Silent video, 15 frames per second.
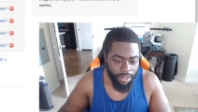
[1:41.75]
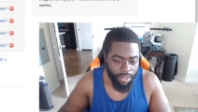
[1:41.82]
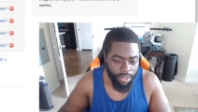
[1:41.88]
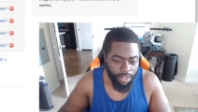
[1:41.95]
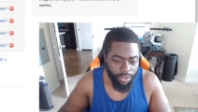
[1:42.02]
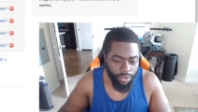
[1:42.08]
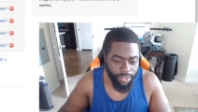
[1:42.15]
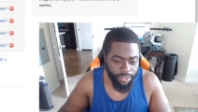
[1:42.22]
And
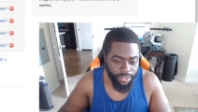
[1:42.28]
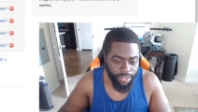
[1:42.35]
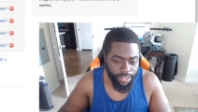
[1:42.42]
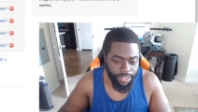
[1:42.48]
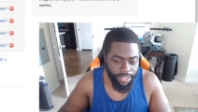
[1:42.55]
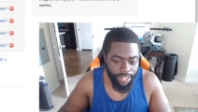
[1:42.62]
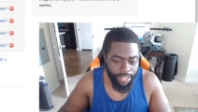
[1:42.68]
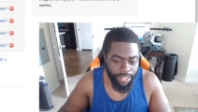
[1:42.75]
you can see
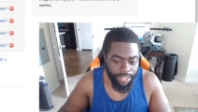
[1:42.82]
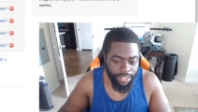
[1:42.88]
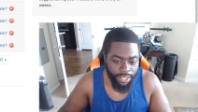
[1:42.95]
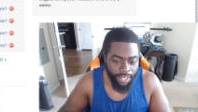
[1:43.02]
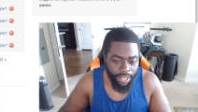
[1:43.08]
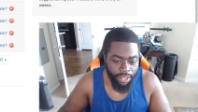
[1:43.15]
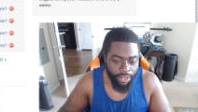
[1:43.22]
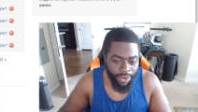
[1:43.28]
10 days
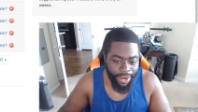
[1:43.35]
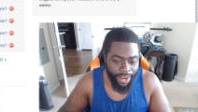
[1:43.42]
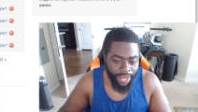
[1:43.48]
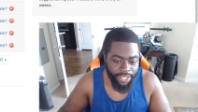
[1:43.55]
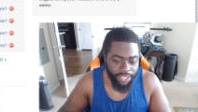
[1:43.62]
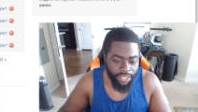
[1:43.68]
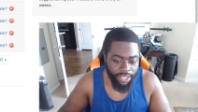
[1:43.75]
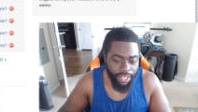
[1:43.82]
later, I
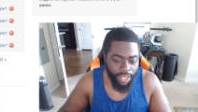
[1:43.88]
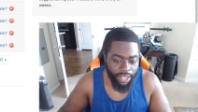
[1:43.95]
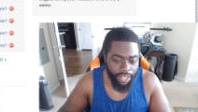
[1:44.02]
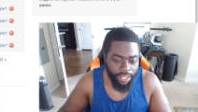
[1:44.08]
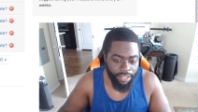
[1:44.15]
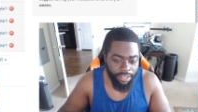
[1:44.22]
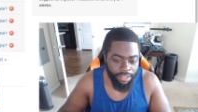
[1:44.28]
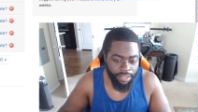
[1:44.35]
actually
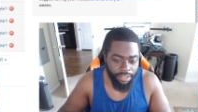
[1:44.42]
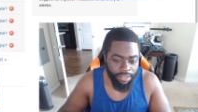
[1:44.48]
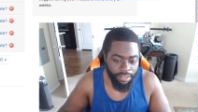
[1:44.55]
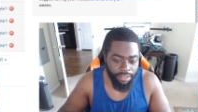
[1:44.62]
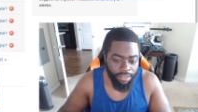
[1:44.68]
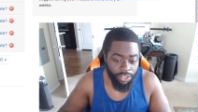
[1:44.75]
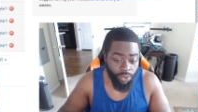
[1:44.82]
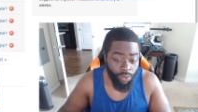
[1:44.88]
gained
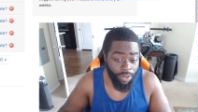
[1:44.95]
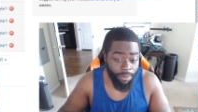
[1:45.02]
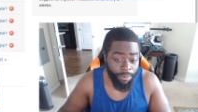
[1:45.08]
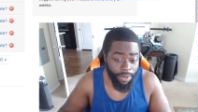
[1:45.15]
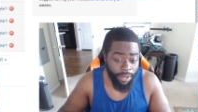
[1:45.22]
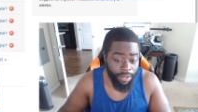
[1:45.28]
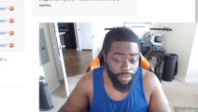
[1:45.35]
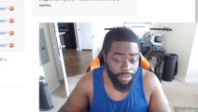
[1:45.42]
20
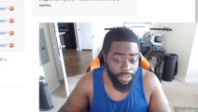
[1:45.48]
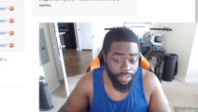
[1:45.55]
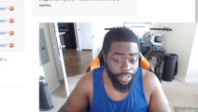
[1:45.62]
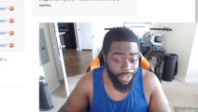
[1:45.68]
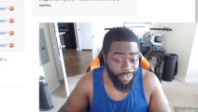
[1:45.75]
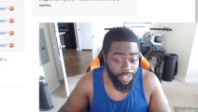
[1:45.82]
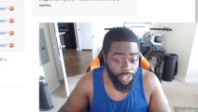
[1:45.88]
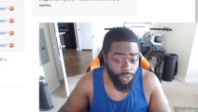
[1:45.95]
pounds,
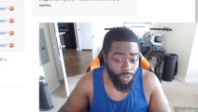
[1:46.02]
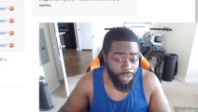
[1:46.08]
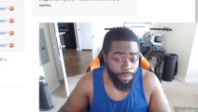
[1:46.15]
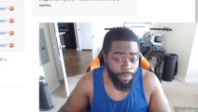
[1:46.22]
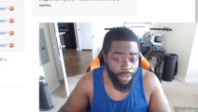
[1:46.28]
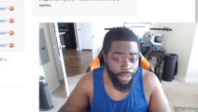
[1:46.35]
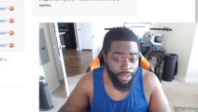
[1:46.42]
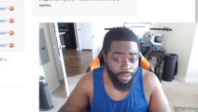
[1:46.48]
nearly 20
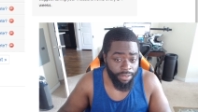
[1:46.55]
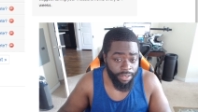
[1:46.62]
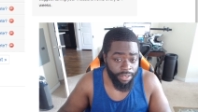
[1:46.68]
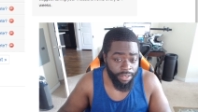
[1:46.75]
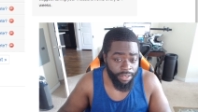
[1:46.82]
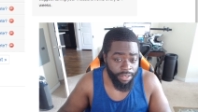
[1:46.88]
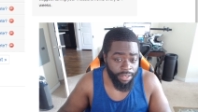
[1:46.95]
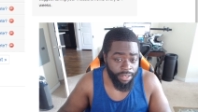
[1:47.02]
pounds.
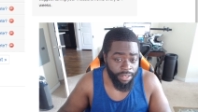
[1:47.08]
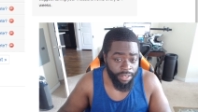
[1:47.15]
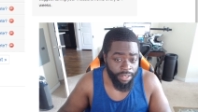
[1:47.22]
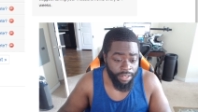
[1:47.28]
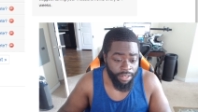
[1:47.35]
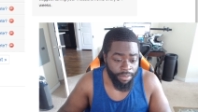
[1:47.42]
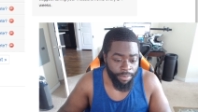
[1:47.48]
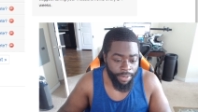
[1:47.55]

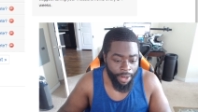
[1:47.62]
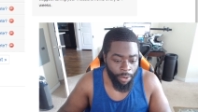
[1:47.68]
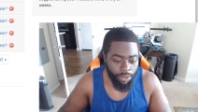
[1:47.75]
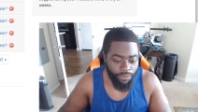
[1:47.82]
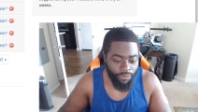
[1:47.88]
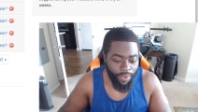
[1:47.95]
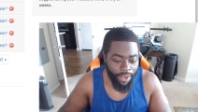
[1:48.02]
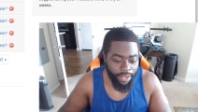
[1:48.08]
But I was
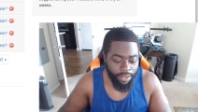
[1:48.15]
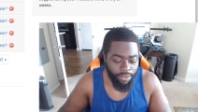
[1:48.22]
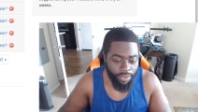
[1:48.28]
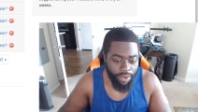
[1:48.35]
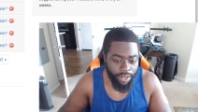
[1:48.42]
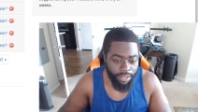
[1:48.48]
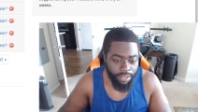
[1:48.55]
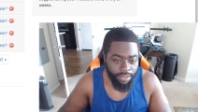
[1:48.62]
fighting,
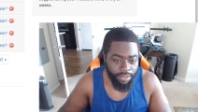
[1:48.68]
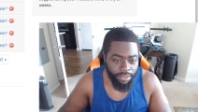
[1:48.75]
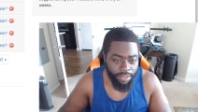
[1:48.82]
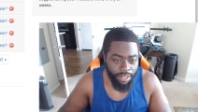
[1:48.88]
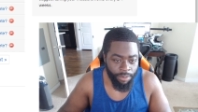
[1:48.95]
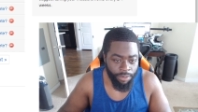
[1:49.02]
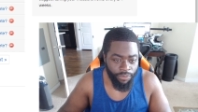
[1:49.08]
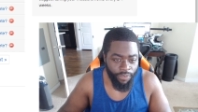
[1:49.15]
right? I
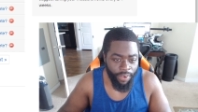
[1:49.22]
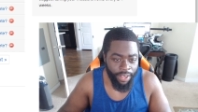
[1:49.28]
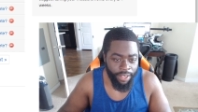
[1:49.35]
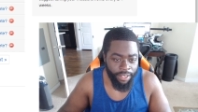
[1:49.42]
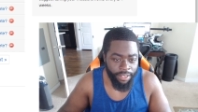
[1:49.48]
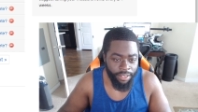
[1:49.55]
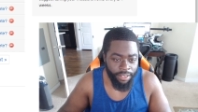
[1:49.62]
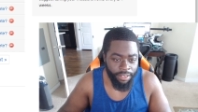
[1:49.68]
was fighting.